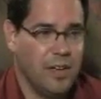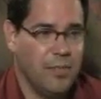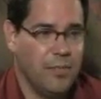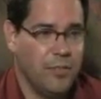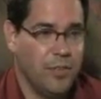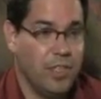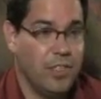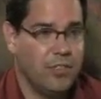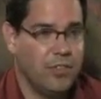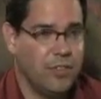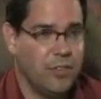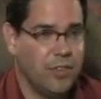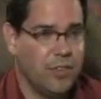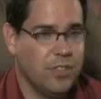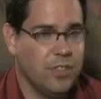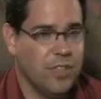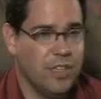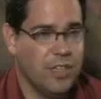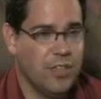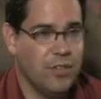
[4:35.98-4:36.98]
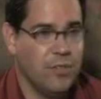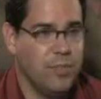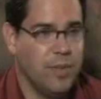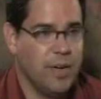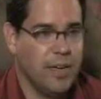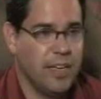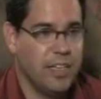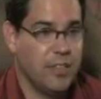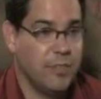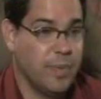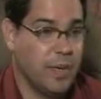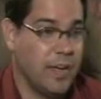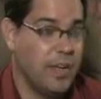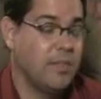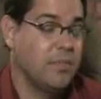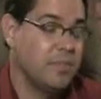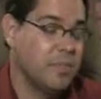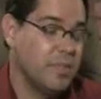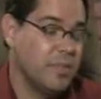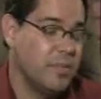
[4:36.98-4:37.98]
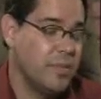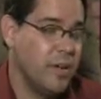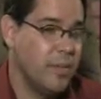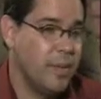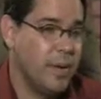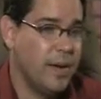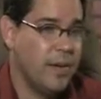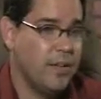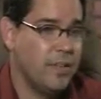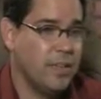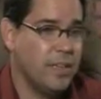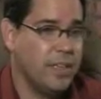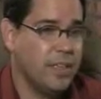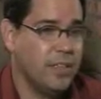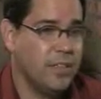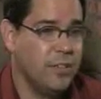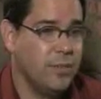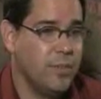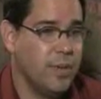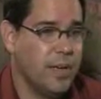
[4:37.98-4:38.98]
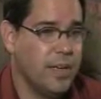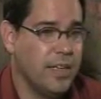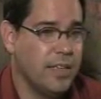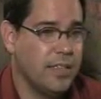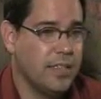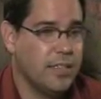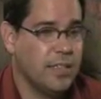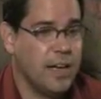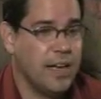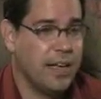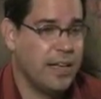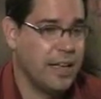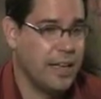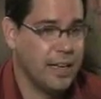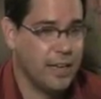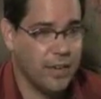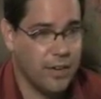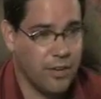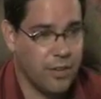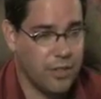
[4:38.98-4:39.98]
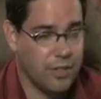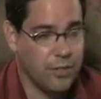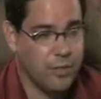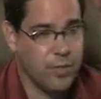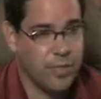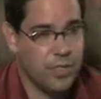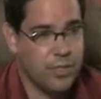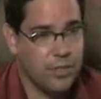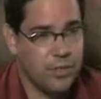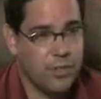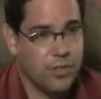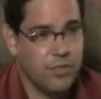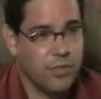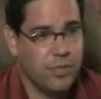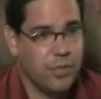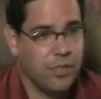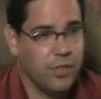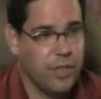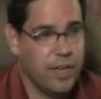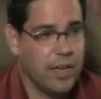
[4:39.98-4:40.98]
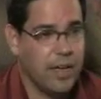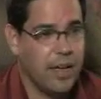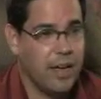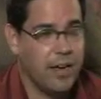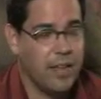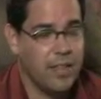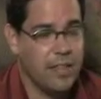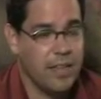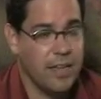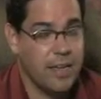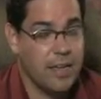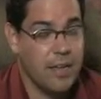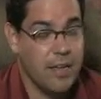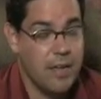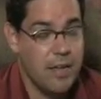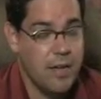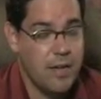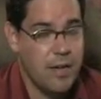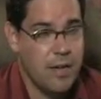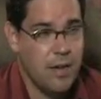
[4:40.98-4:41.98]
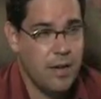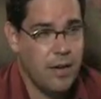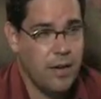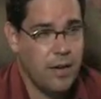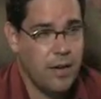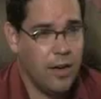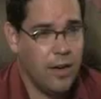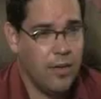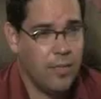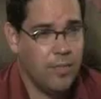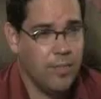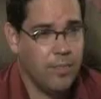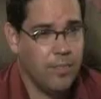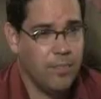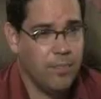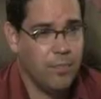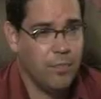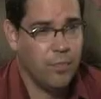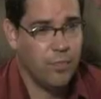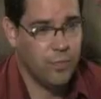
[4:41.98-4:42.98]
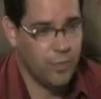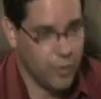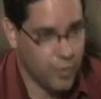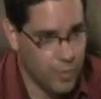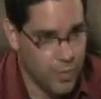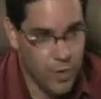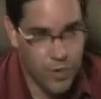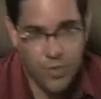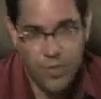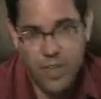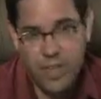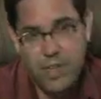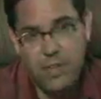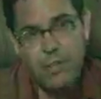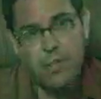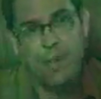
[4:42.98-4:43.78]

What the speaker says: resource than Doombuggies, but apparently Doombuggies is kind of getting known as a resource for that kind of thing. The movie,